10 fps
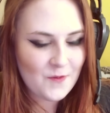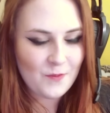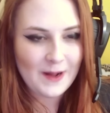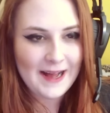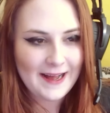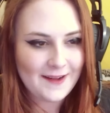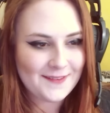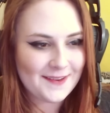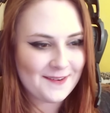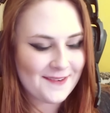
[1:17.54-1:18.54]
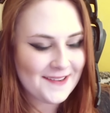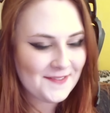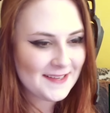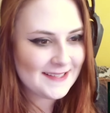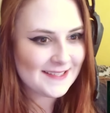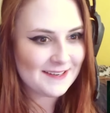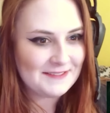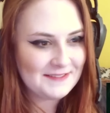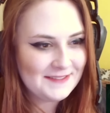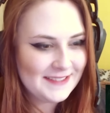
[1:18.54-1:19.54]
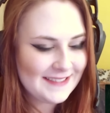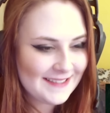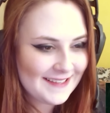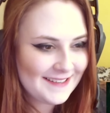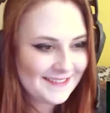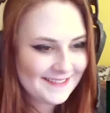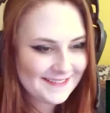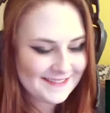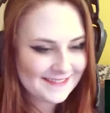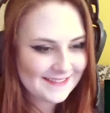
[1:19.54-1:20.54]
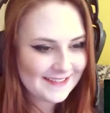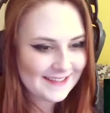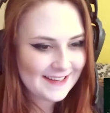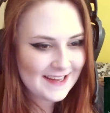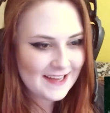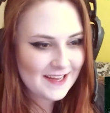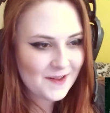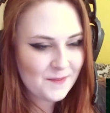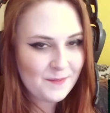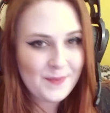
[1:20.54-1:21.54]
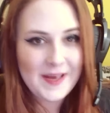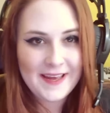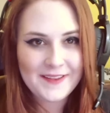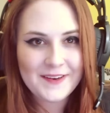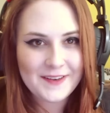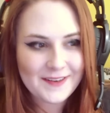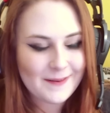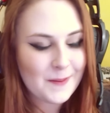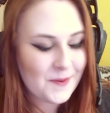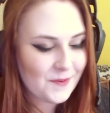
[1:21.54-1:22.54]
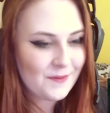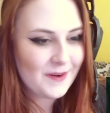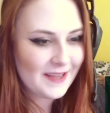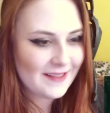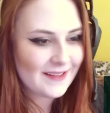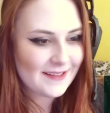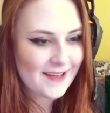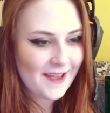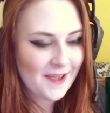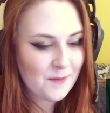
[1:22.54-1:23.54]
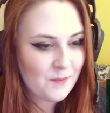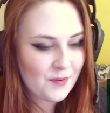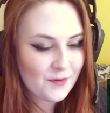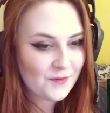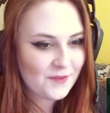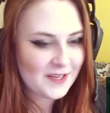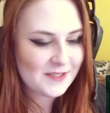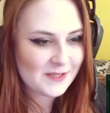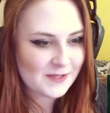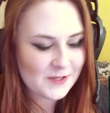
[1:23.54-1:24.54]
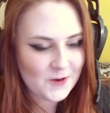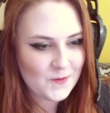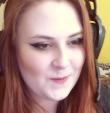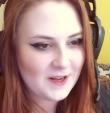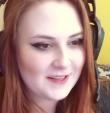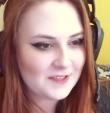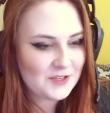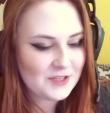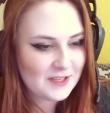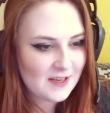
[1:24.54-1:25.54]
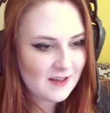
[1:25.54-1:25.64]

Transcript: Oh wow, the graphics are really good. Better, really, they improved it so much.